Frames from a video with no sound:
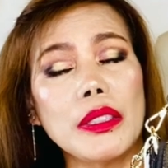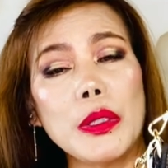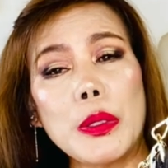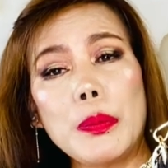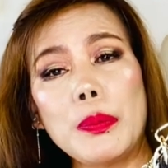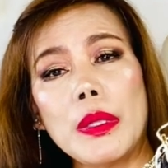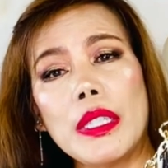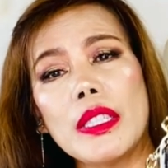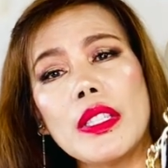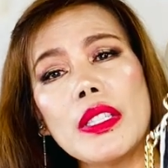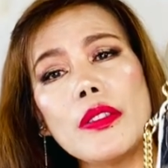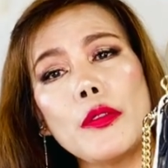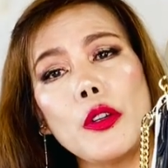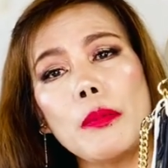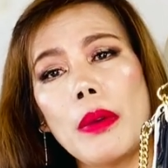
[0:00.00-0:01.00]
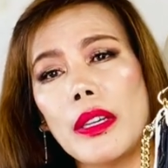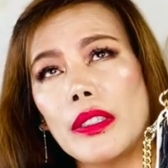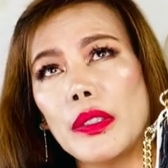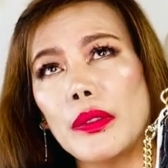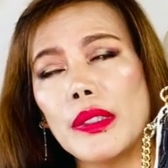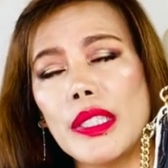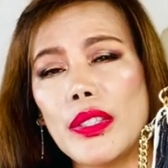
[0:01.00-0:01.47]
this piece for
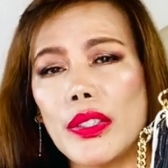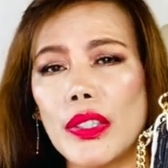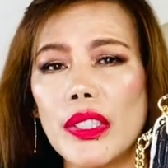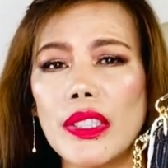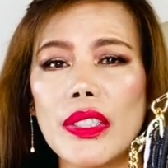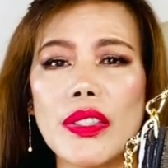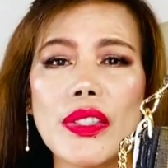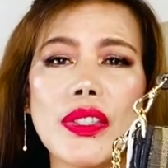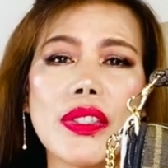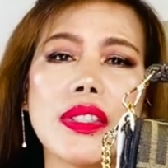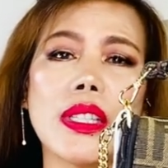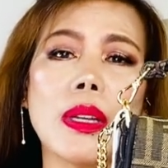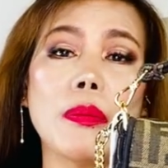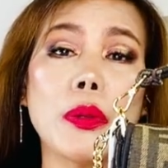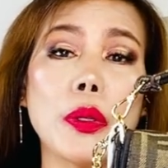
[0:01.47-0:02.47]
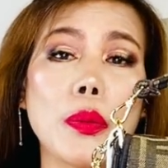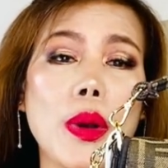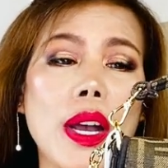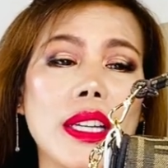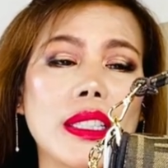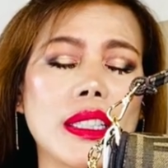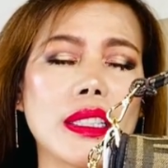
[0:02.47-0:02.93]
many reasons. Number
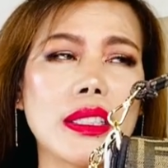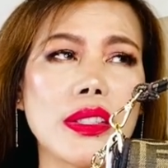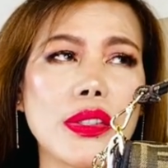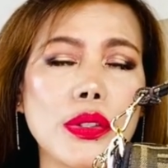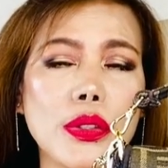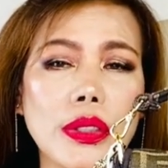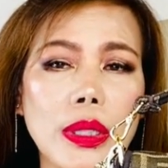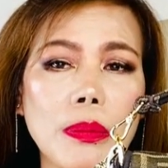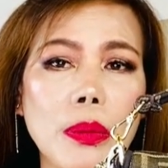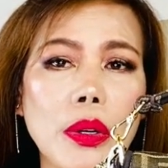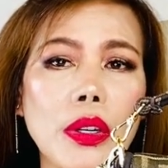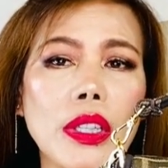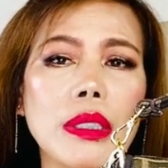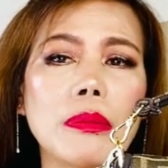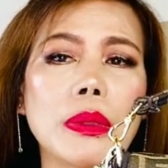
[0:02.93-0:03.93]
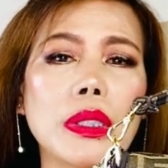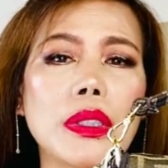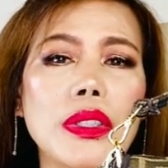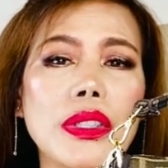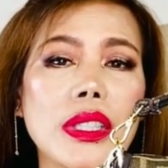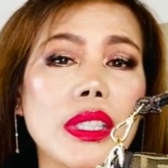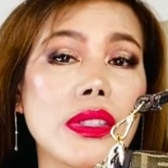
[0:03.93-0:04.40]
one, it is durable
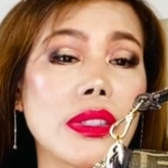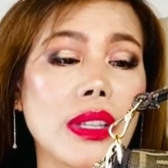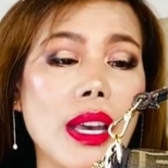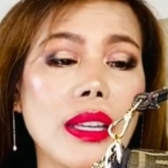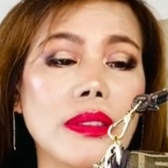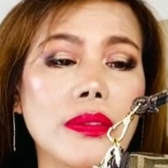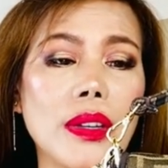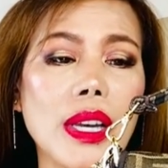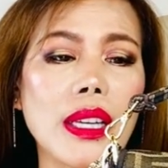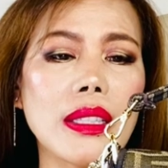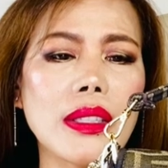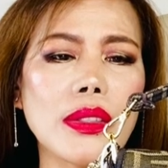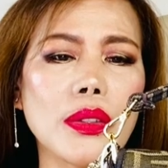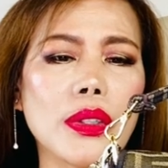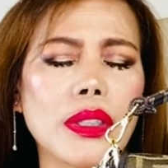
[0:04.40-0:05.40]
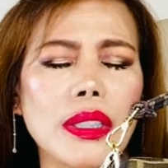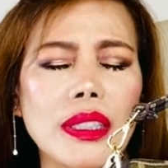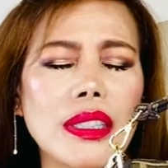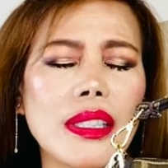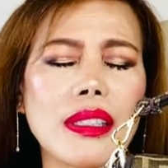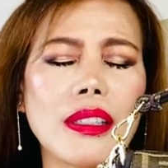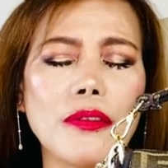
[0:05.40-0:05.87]
because it's canvas, or
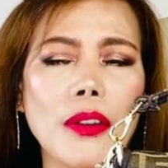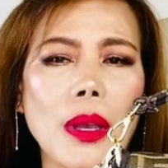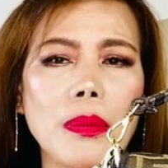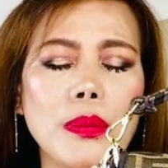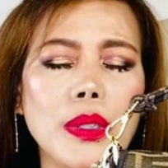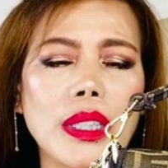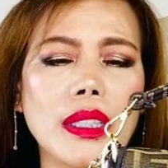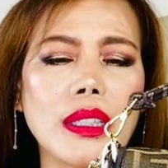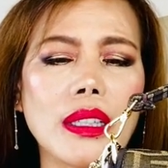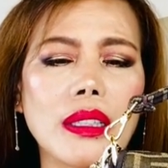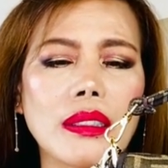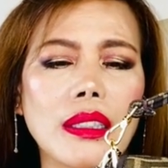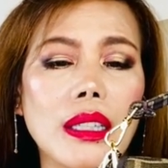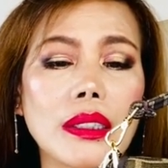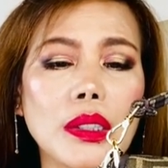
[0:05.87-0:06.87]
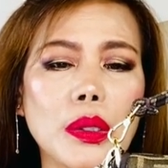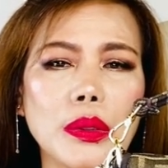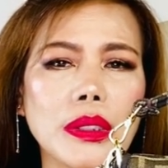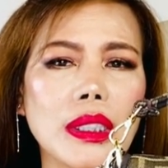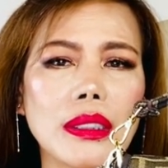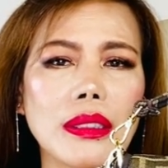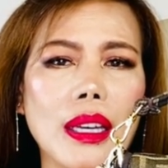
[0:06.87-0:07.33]
it's a fabric,
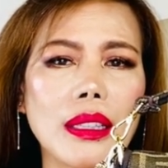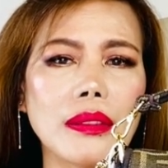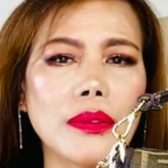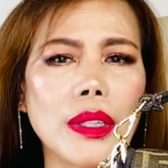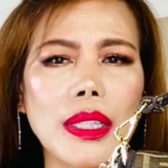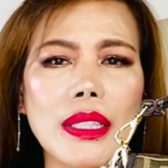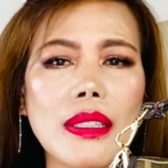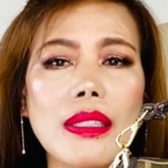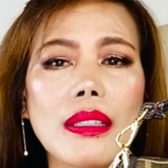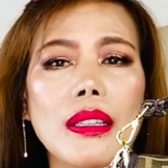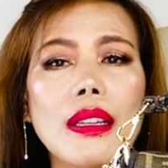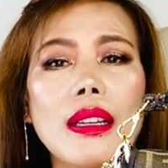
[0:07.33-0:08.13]
non-coated canvas.